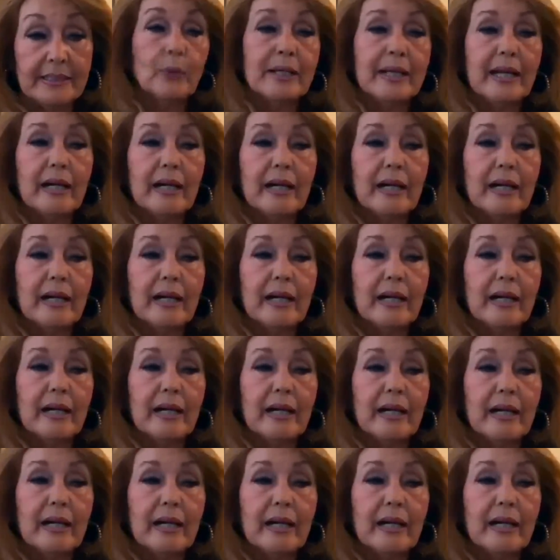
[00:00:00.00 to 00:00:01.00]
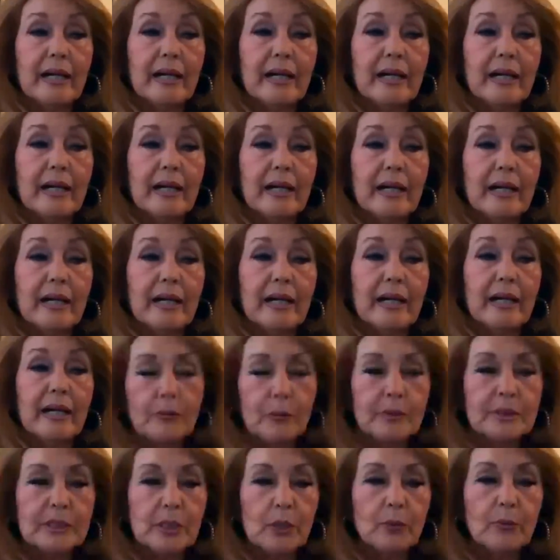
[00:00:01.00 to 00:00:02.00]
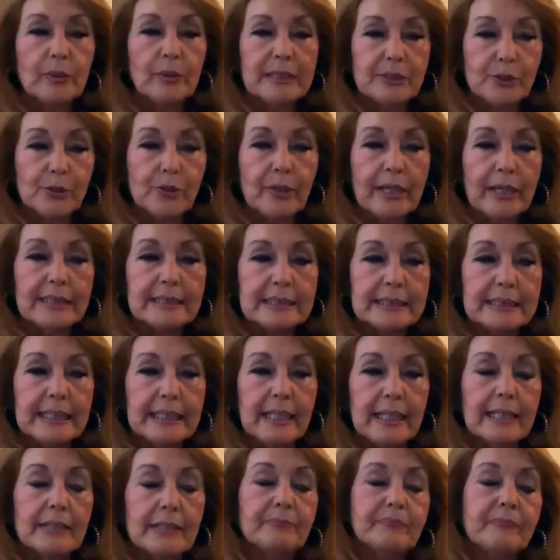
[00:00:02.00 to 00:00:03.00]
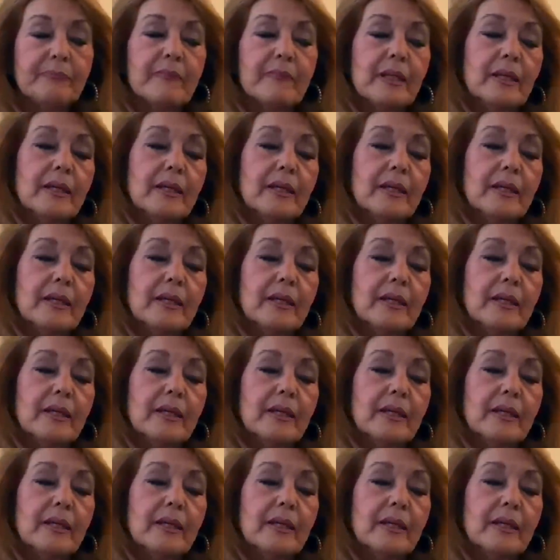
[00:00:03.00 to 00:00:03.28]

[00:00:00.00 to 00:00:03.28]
when Elvis decided he was going to try and sell it.